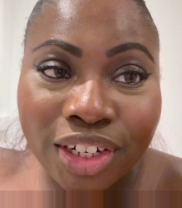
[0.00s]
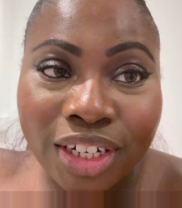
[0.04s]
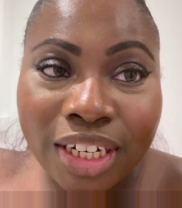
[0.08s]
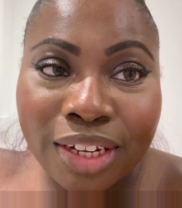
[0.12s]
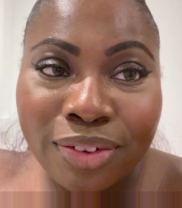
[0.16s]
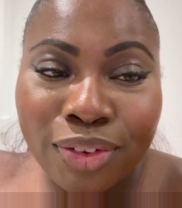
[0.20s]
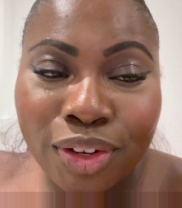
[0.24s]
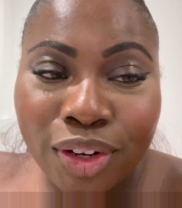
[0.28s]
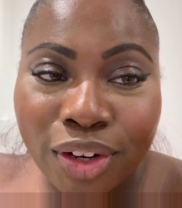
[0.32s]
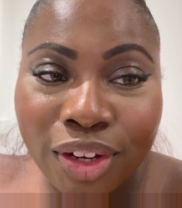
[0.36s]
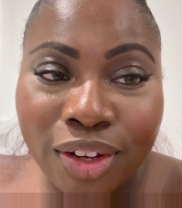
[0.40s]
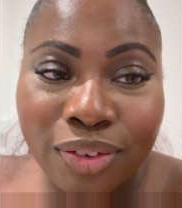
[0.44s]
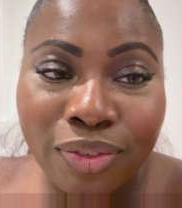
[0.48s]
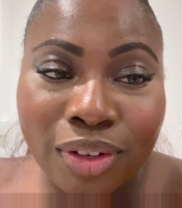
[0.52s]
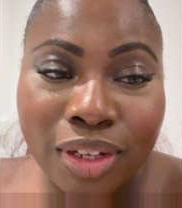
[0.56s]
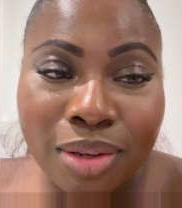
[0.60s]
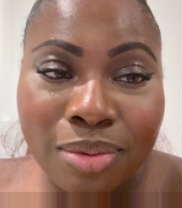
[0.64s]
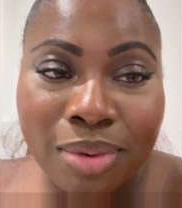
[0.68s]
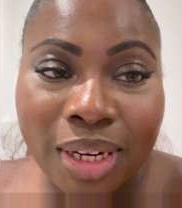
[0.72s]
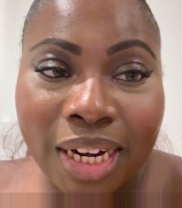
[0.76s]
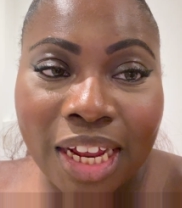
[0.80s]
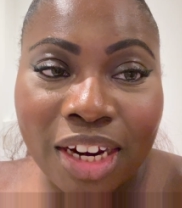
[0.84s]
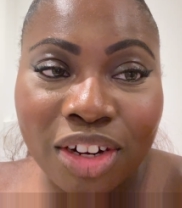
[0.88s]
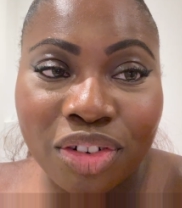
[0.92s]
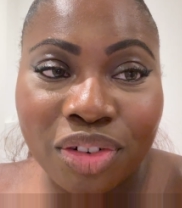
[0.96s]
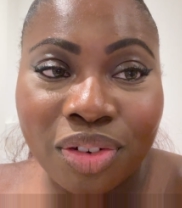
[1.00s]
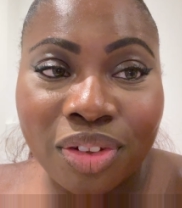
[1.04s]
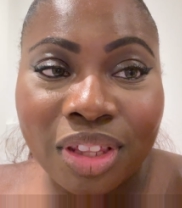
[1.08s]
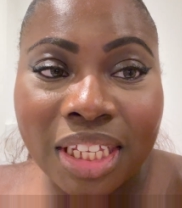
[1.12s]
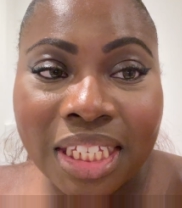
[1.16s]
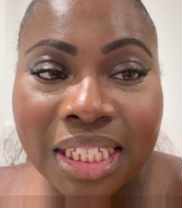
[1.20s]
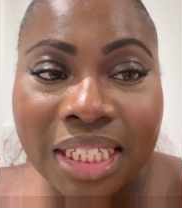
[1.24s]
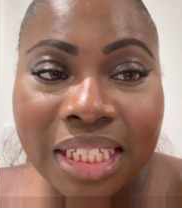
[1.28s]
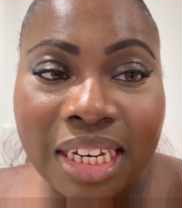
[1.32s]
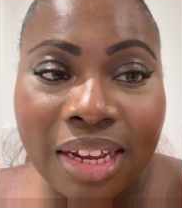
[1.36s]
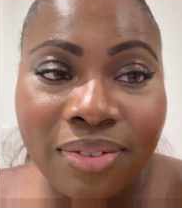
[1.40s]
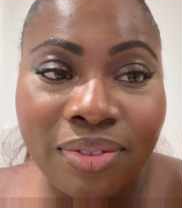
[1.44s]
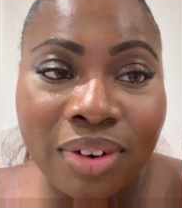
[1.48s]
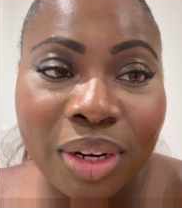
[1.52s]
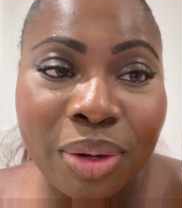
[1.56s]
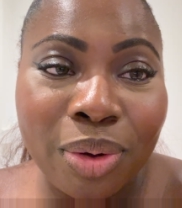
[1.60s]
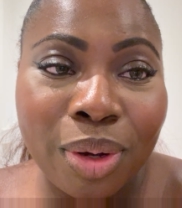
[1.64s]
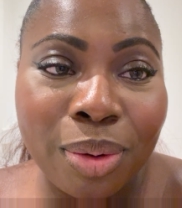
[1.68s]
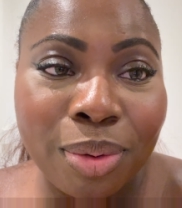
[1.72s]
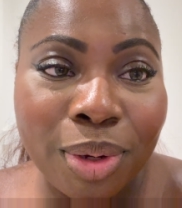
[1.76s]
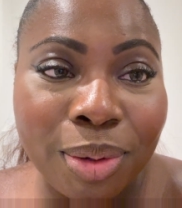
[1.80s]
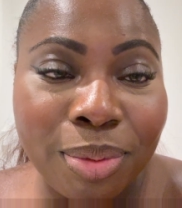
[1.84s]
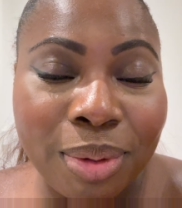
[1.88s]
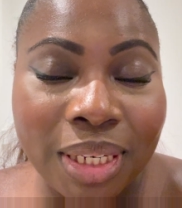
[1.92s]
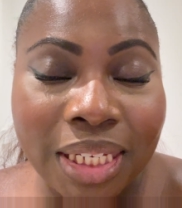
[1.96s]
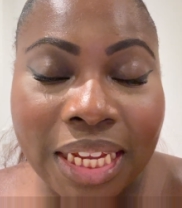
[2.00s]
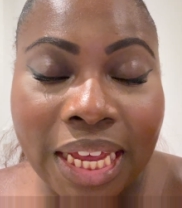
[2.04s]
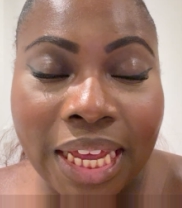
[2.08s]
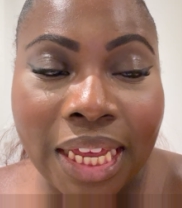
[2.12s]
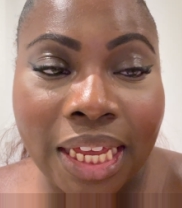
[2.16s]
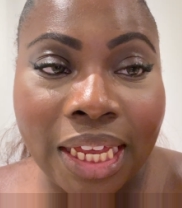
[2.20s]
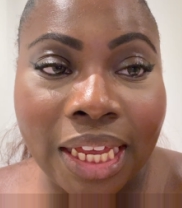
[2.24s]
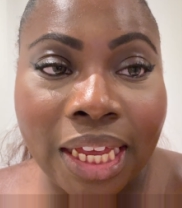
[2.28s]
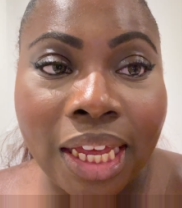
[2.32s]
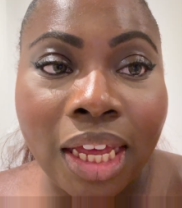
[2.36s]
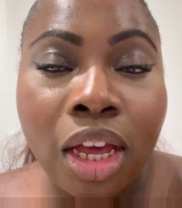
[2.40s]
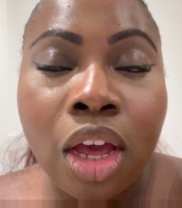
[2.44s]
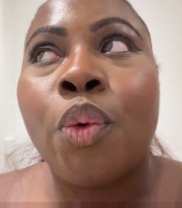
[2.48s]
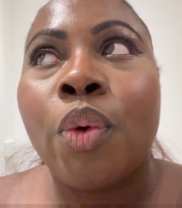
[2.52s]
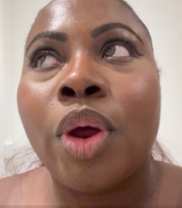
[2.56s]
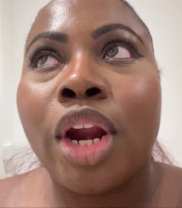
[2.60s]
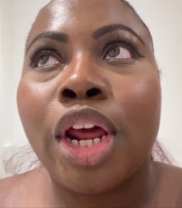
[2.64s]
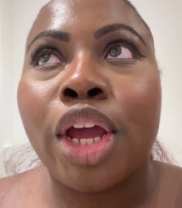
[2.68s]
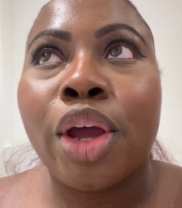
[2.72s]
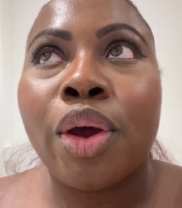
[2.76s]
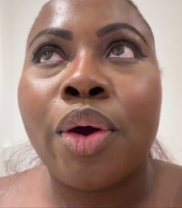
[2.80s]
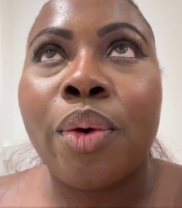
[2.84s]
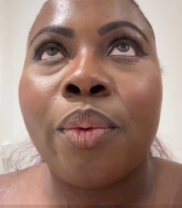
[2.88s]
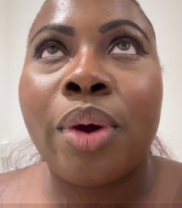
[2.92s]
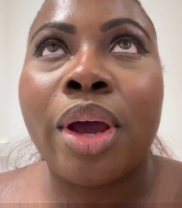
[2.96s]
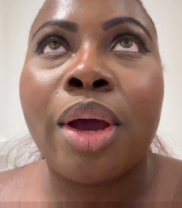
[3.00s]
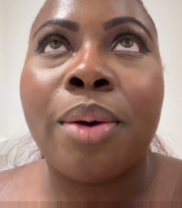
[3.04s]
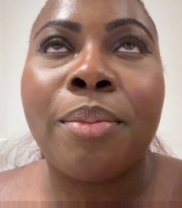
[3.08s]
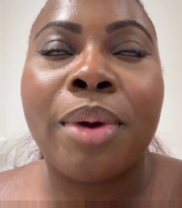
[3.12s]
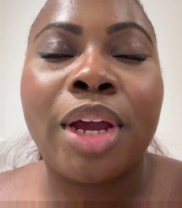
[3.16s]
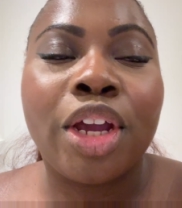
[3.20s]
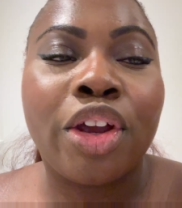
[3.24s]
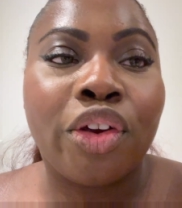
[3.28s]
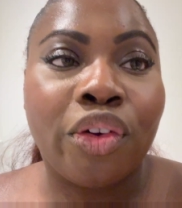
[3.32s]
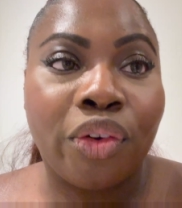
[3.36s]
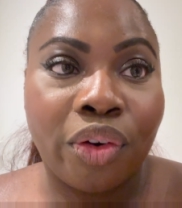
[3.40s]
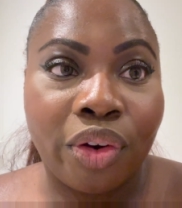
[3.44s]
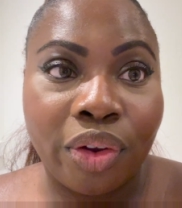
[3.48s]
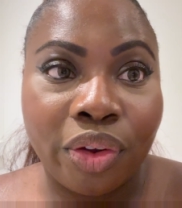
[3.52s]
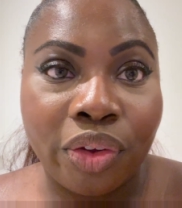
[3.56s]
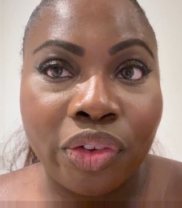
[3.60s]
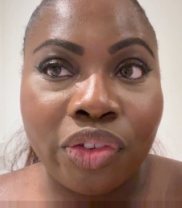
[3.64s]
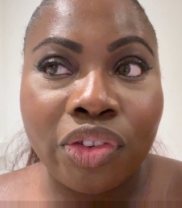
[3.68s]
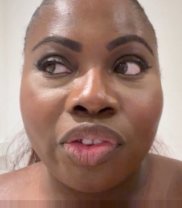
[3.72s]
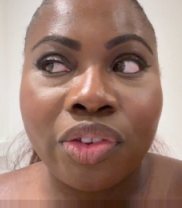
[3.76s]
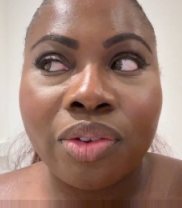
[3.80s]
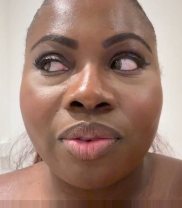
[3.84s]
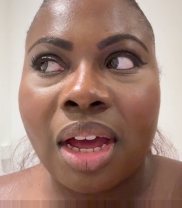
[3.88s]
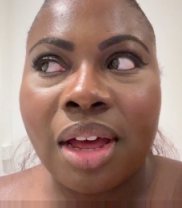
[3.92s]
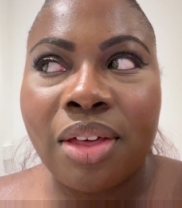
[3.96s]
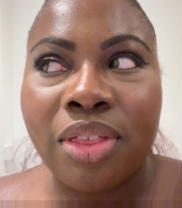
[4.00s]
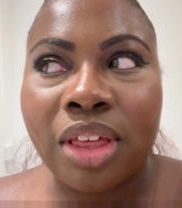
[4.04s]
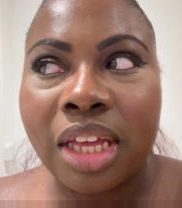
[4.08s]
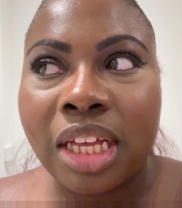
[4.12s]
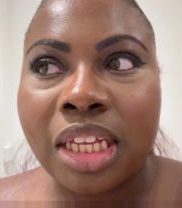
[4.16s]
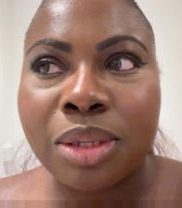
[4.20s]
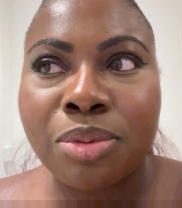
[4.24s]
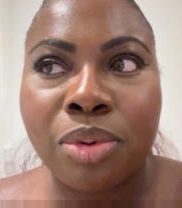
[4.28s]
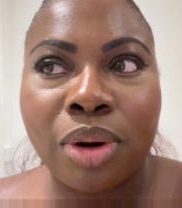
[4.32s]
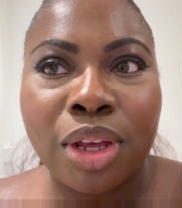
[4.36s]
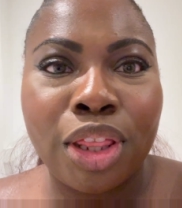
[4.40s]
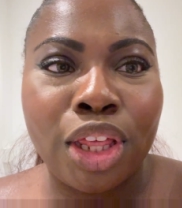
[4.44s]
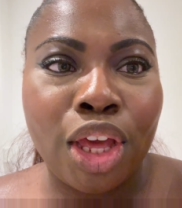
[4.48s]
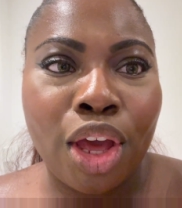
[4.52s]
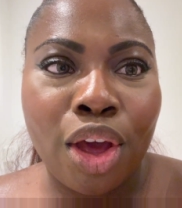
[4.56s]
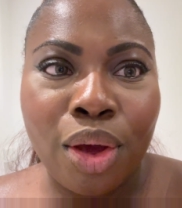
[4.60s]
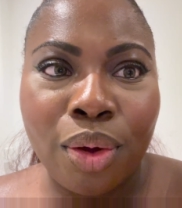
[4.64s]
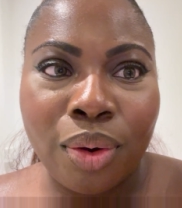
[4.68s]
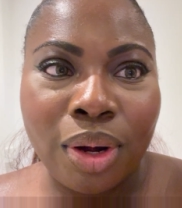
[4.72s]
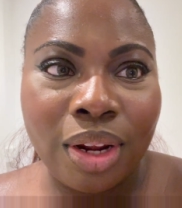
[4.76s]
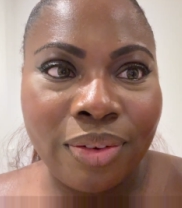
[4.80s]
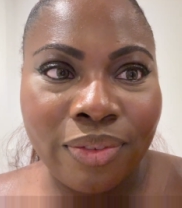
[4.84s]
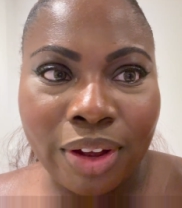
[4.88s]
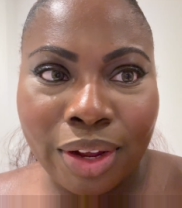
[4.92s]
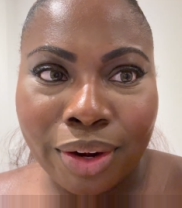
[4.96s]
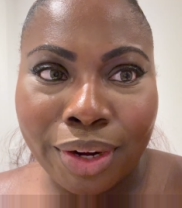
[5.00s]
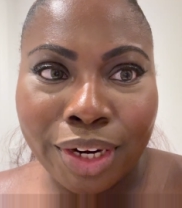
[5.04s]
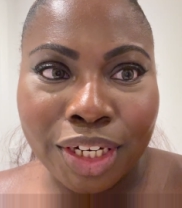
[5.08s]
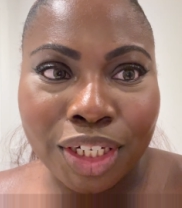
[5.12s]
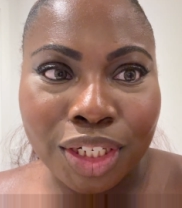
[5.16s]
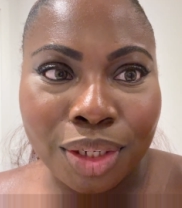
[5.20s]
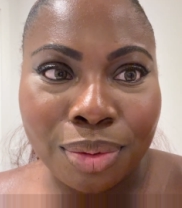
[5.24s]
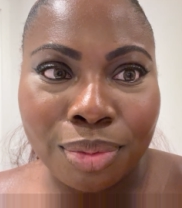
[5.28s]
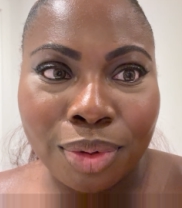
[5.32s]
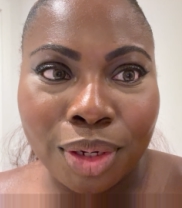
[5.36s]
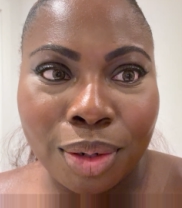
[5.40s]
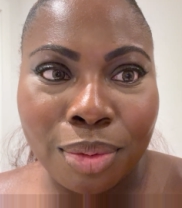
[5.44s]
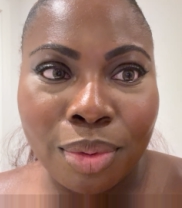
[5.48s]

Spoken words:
If you're looking for something natural, this is definitely what I'm going to be taking when I go away on my cruise. I think it's probably the only foundation I'm going to